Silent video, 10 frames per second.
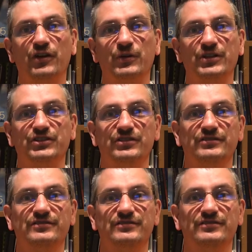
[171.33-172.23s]
question.
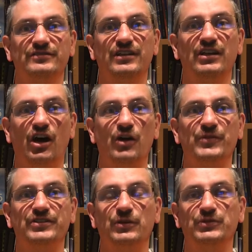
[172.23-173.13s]
I hope
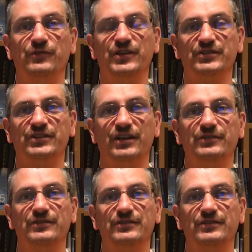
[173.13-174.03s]
this helps you feel safe.